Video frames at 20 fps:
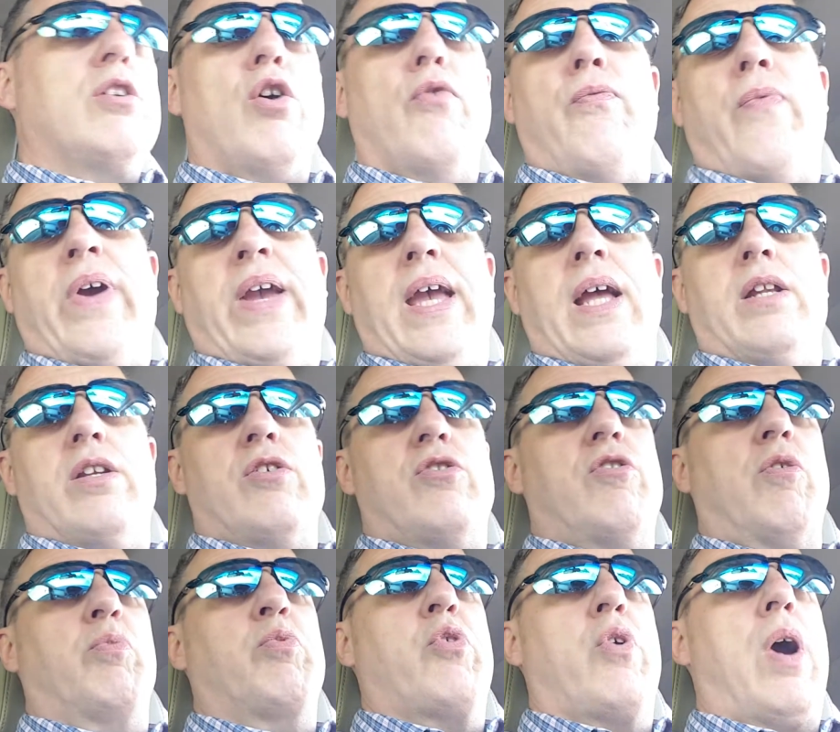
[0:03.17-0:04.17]
Don't forget to
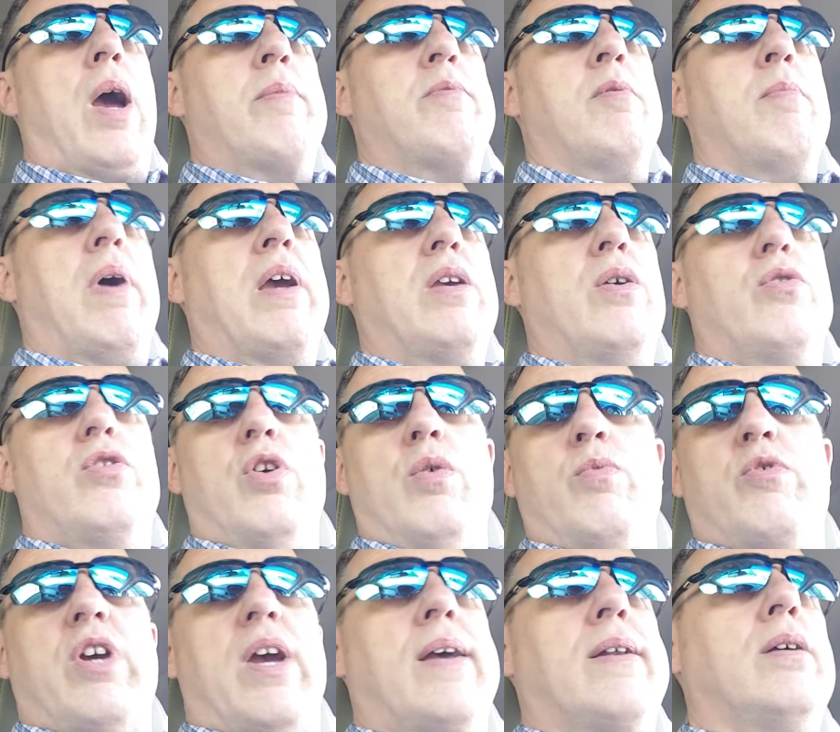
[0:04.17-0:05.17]
subscribe to my
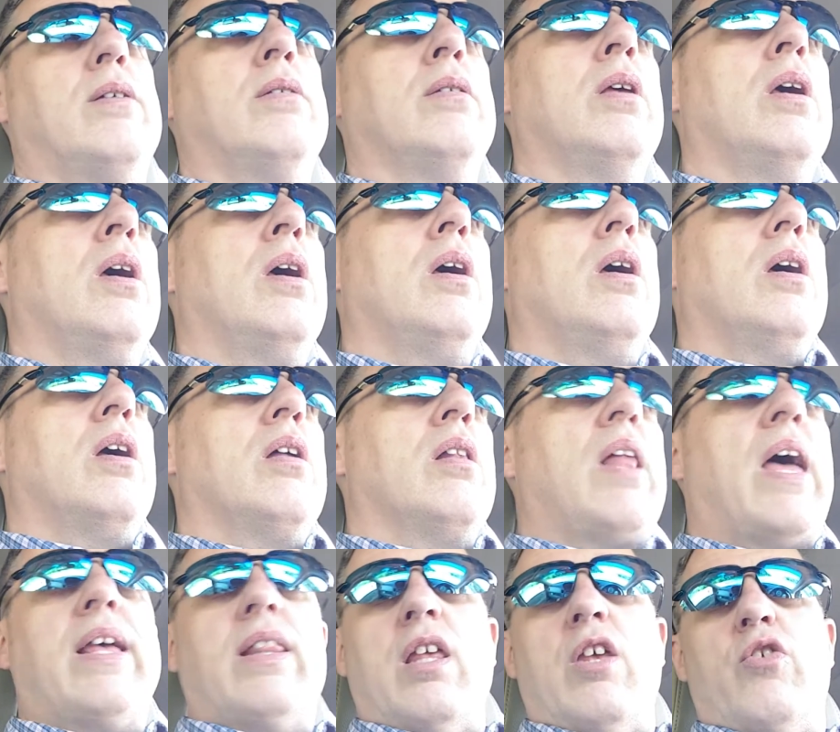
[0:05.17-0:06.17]
YouTube channel,
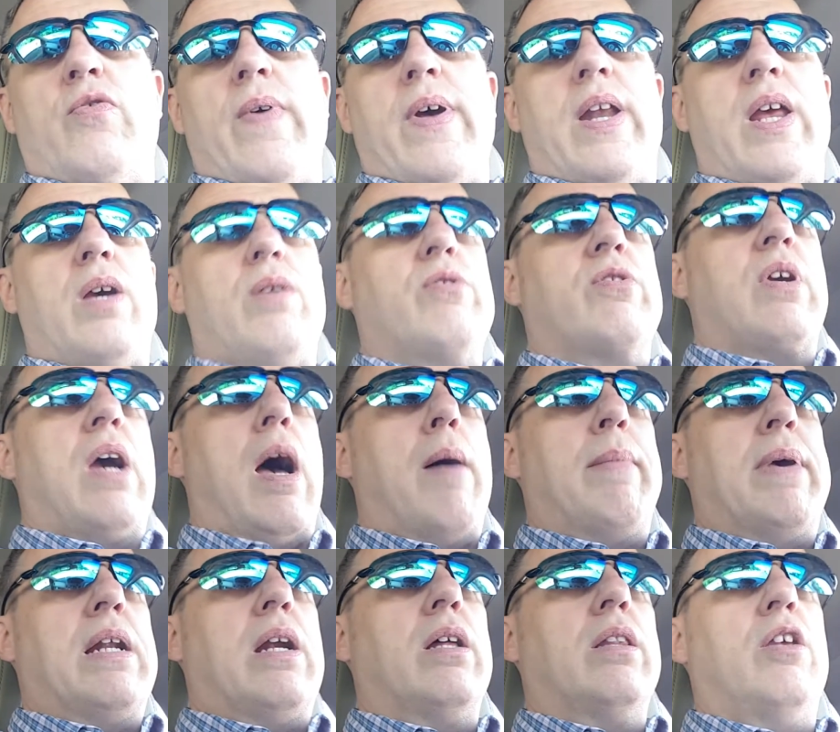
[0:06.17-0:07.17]
like these videos,
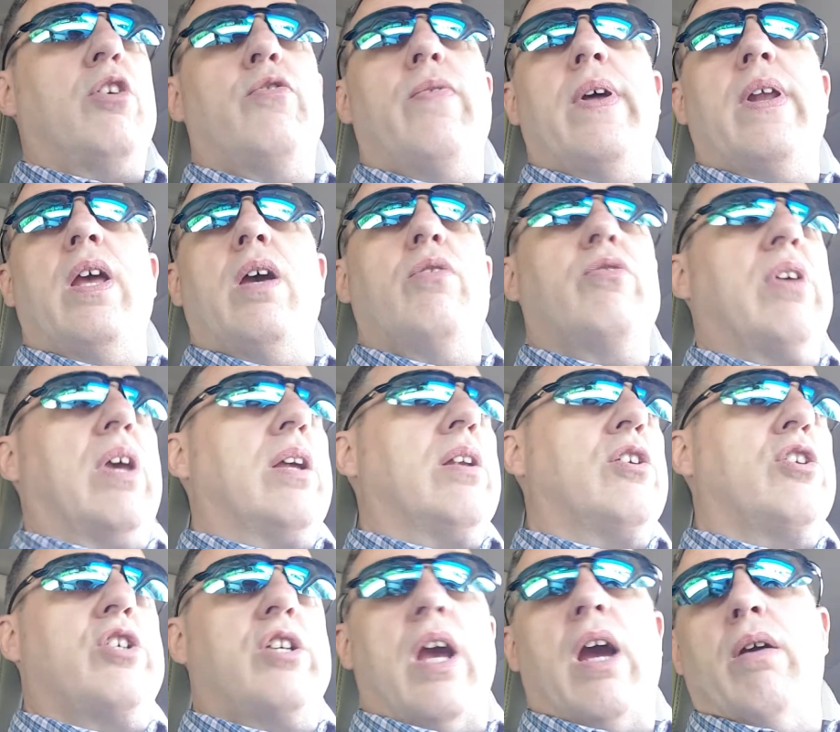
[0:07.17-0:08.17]
comment on these videos,
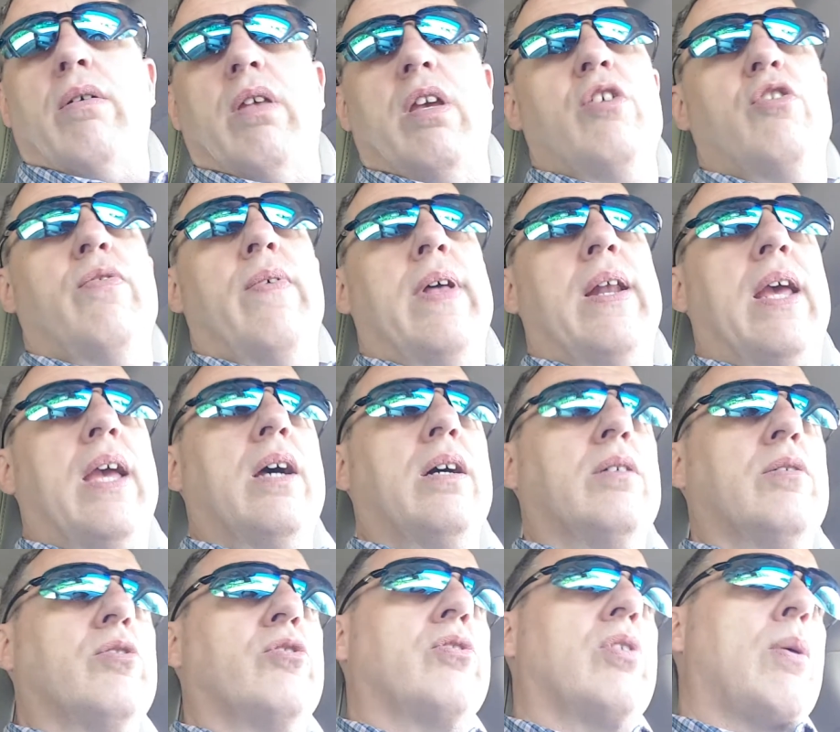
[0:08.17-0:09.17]
and share these
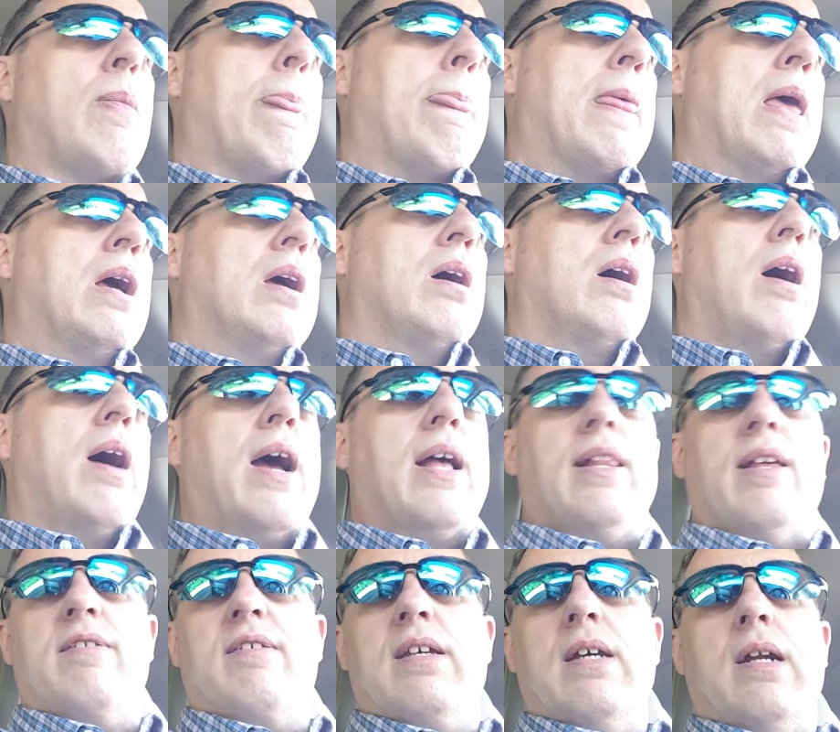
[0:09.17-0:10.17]
videos.
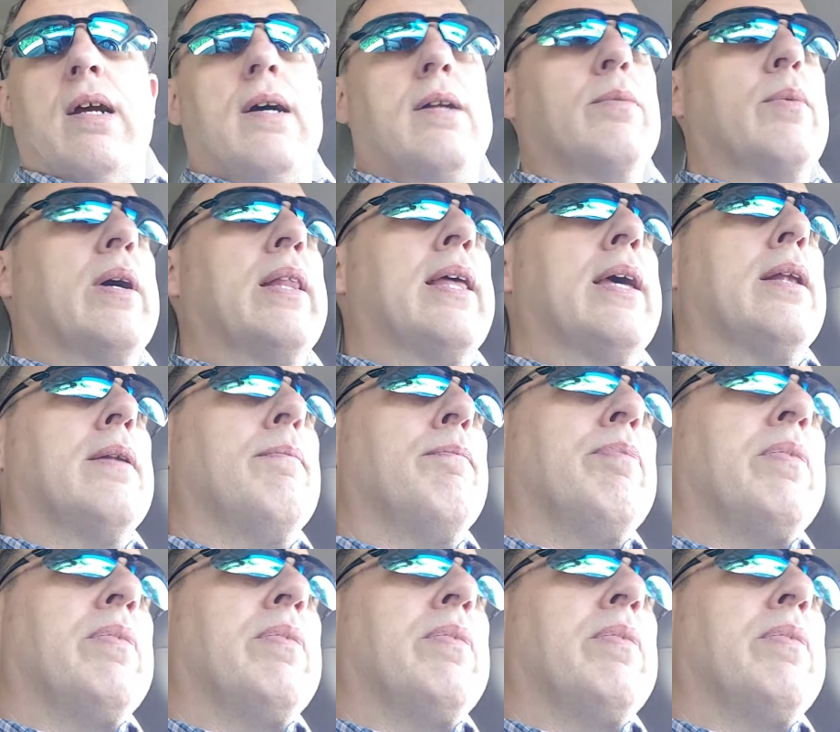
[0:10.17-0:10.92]
Alright, let's get on with it.